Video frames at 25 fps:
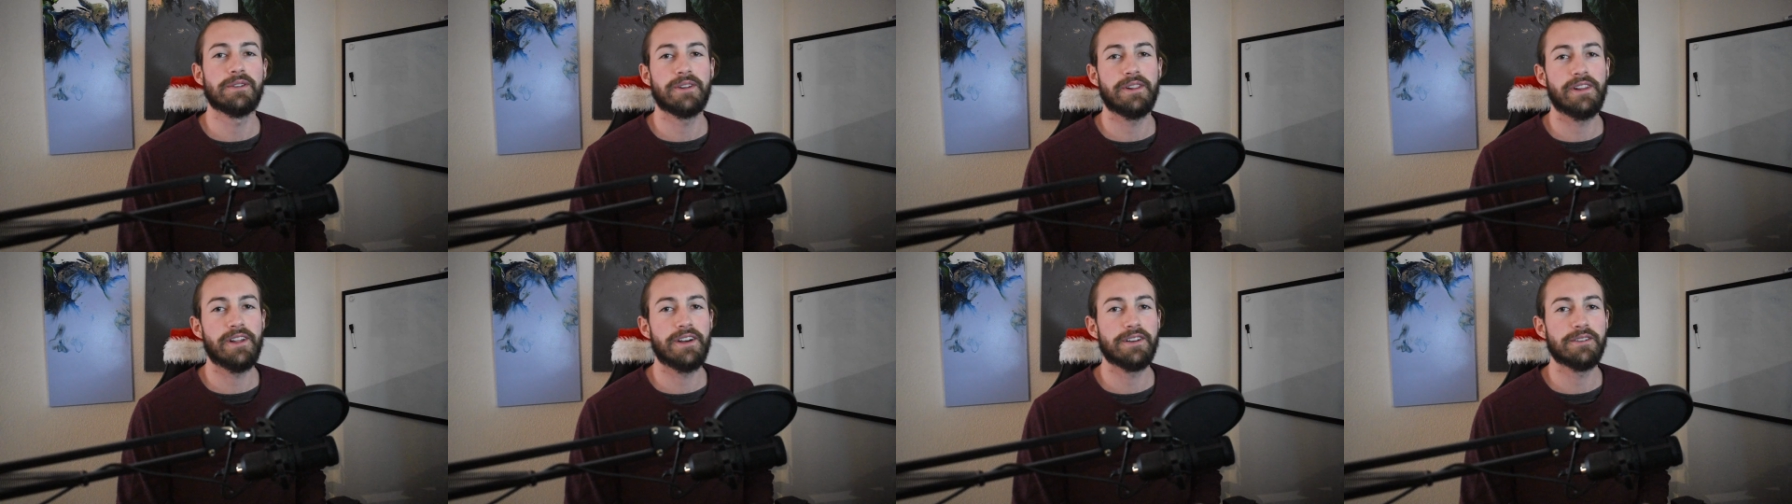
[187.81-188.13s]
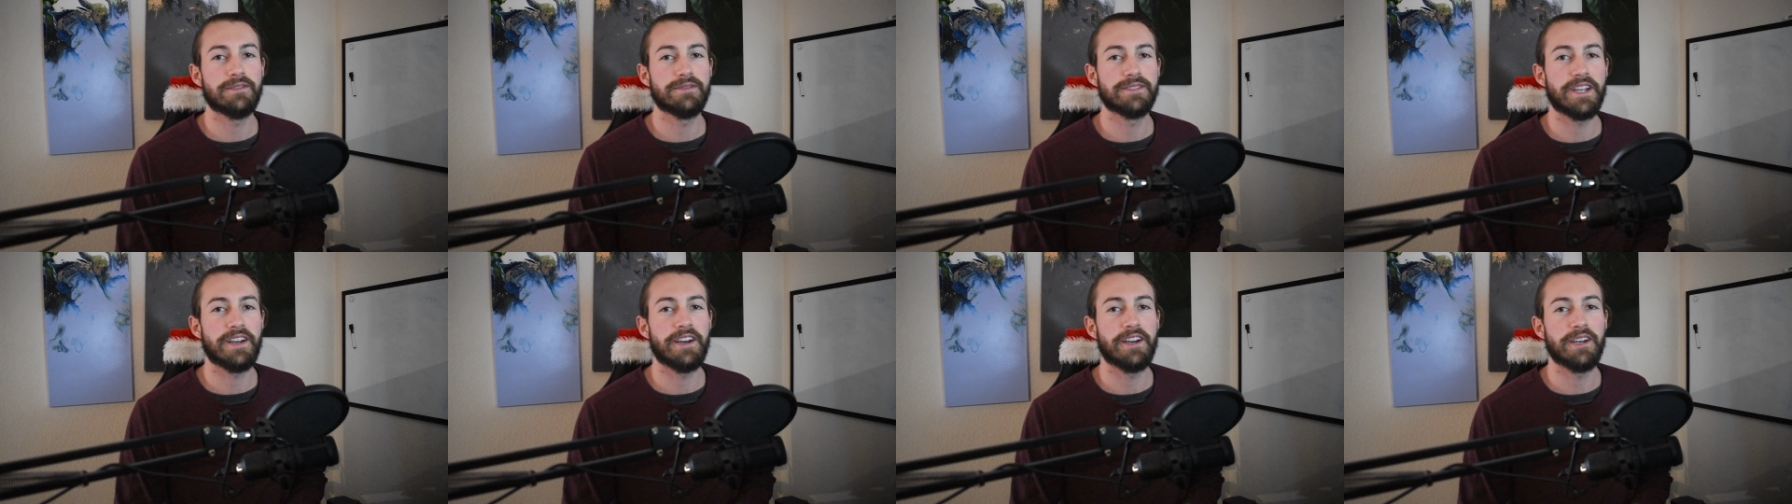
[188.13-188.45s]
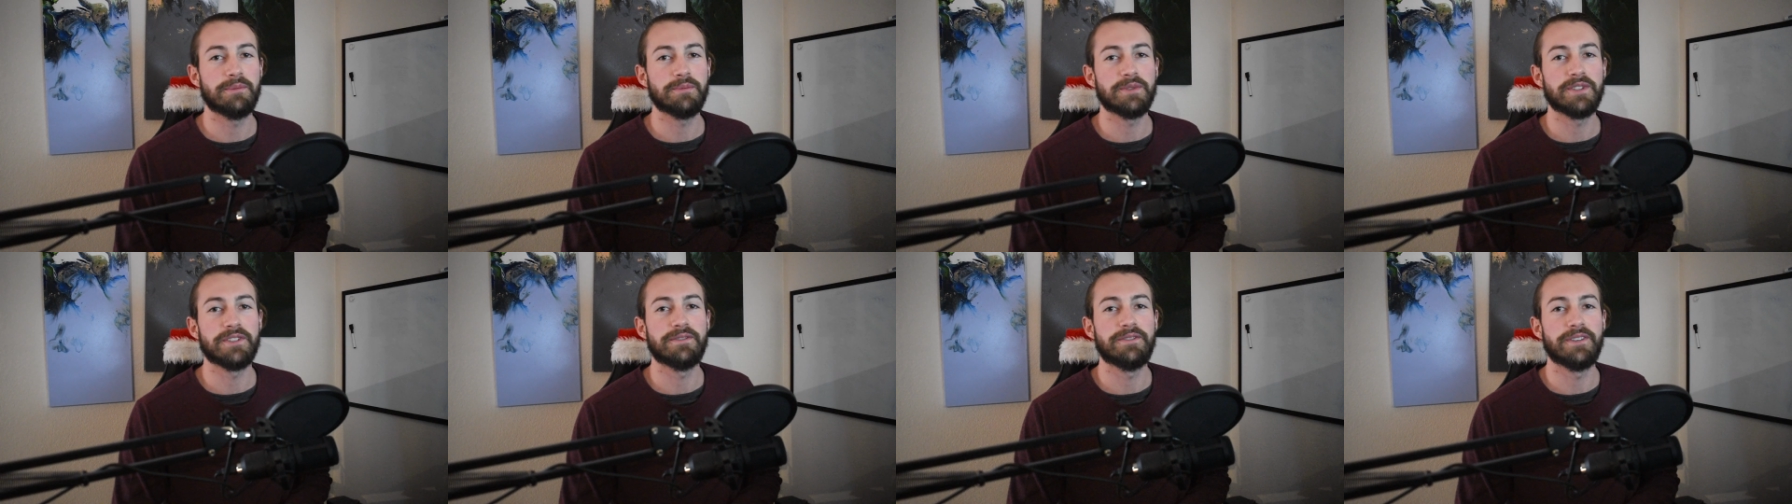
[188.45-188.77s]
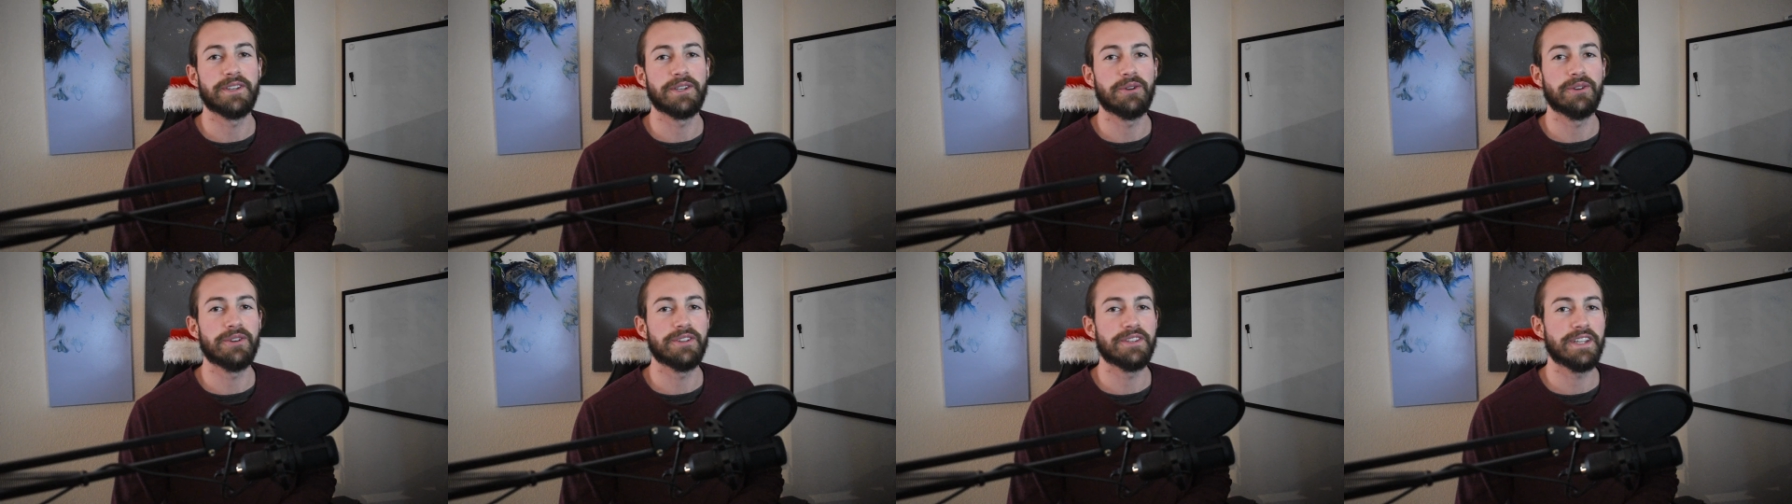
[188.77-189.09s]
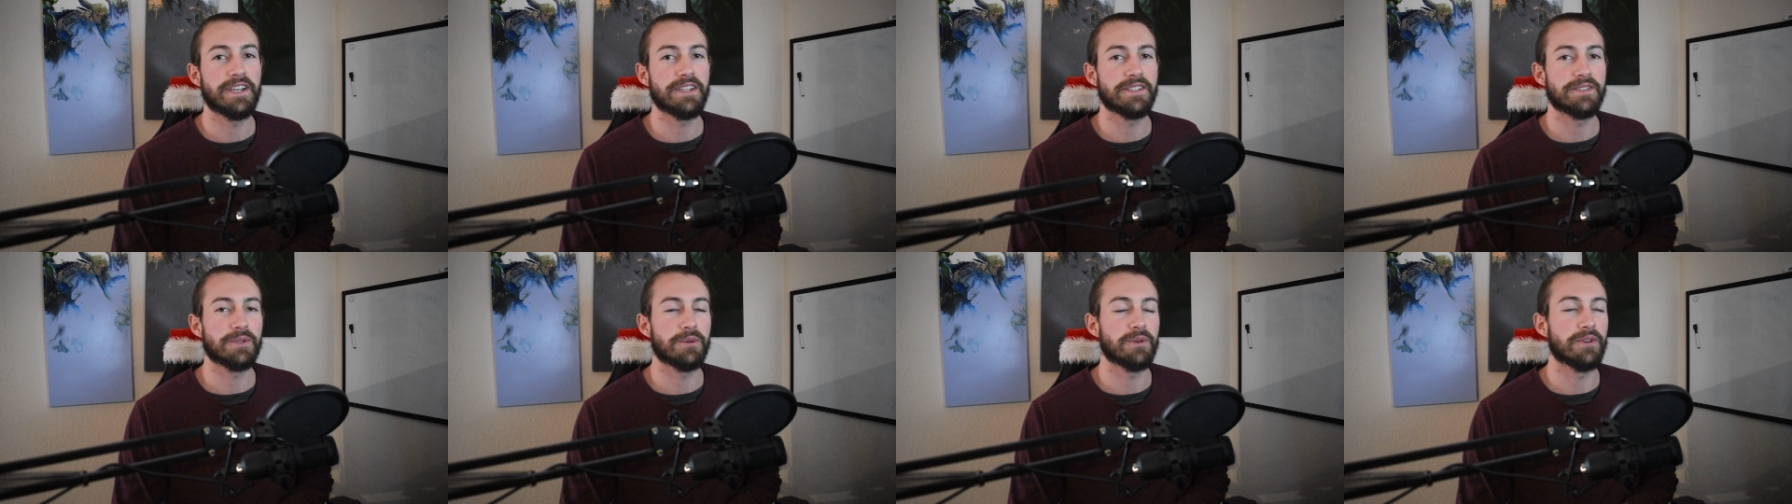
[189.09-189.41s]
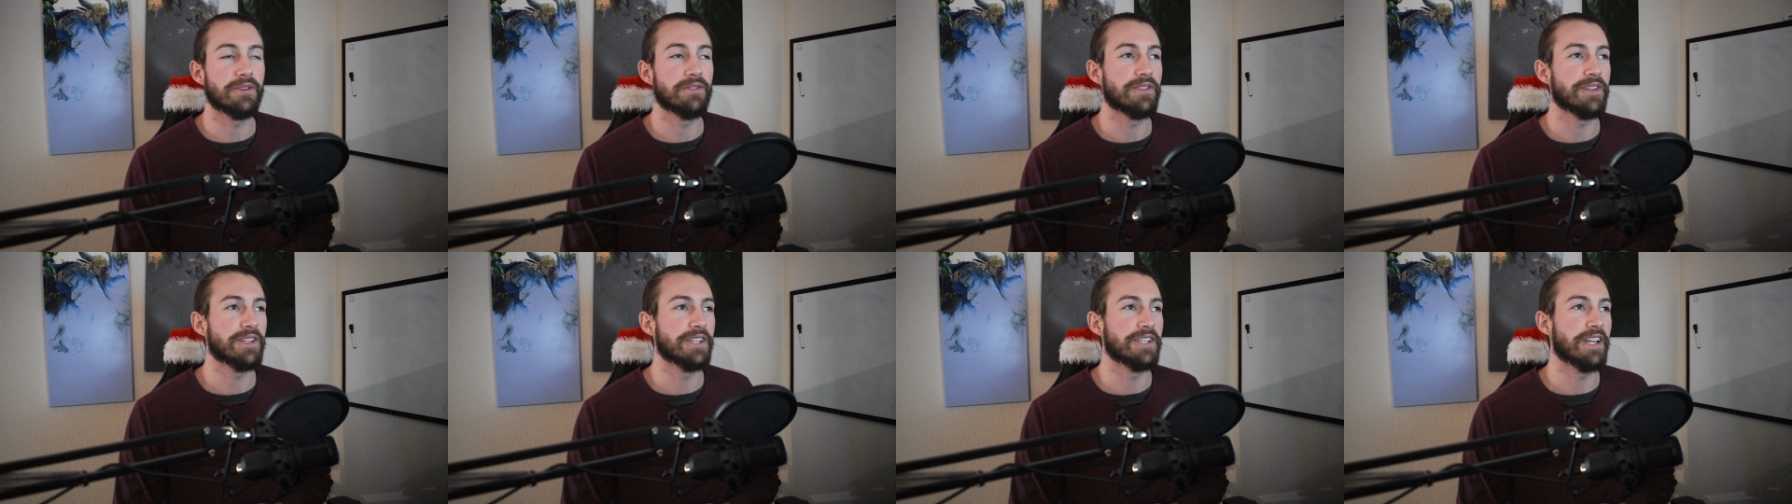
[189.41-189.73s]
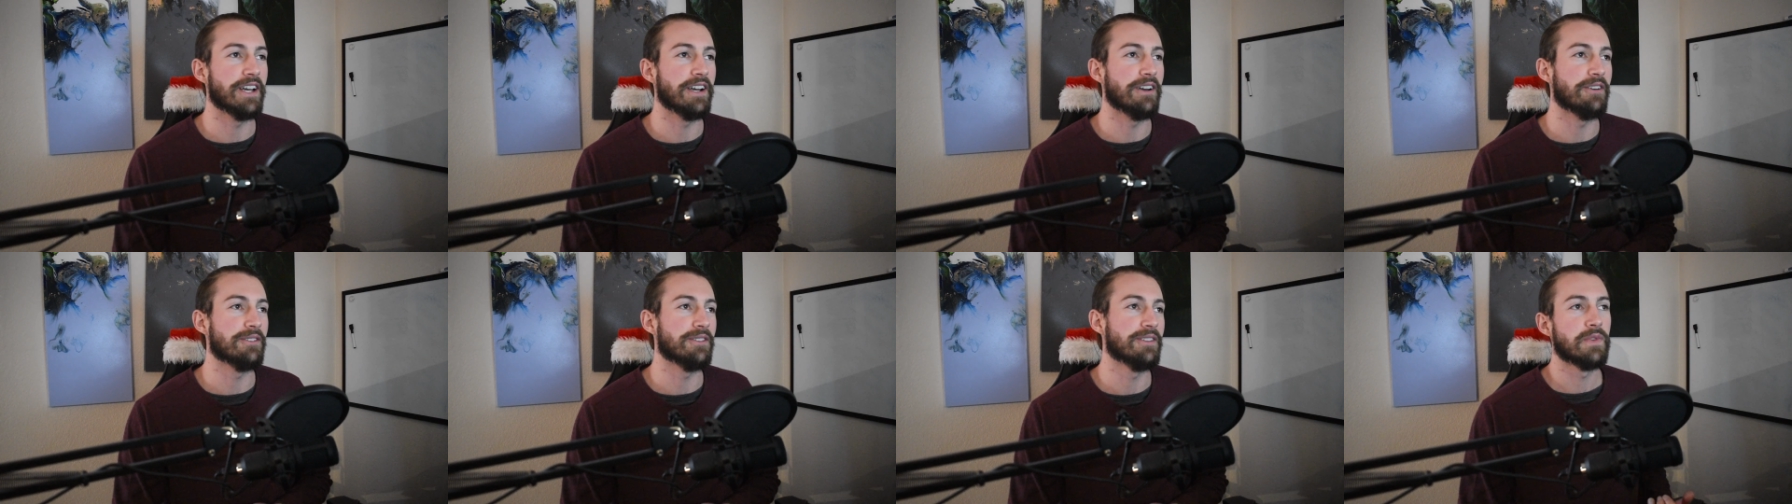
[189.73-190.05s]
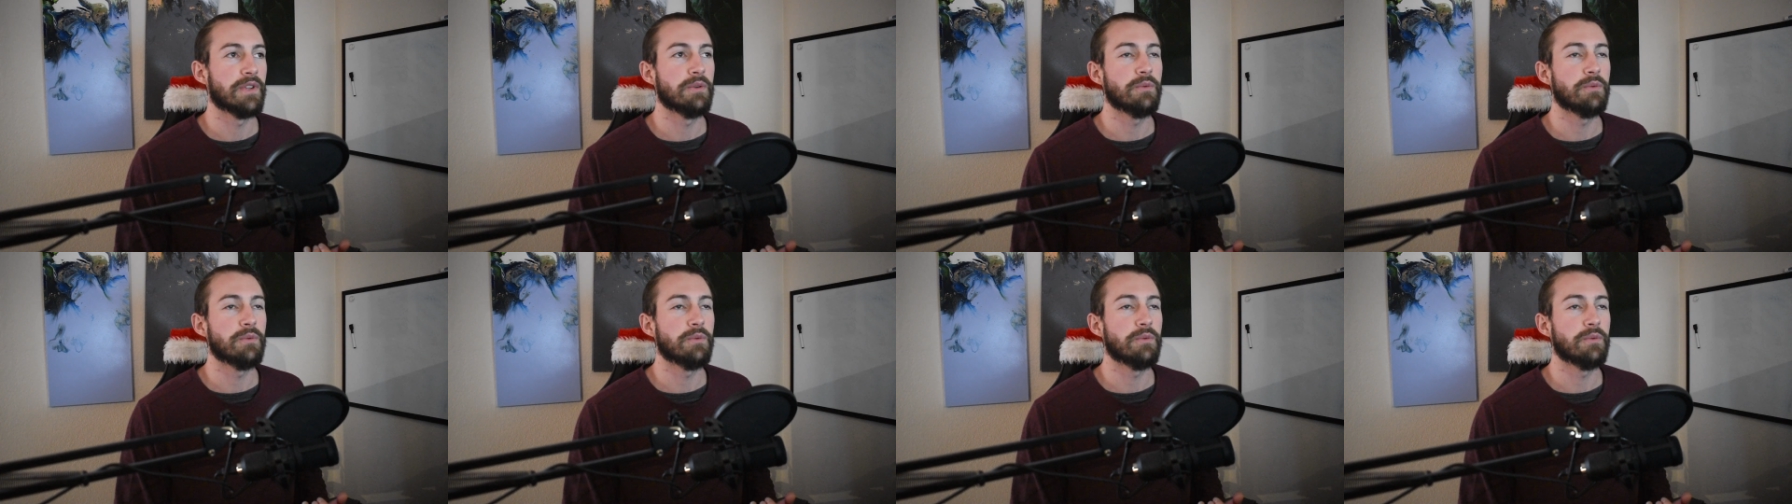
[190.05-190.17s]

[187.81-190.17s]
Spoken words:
a lot of time to figuring that sort of thing out.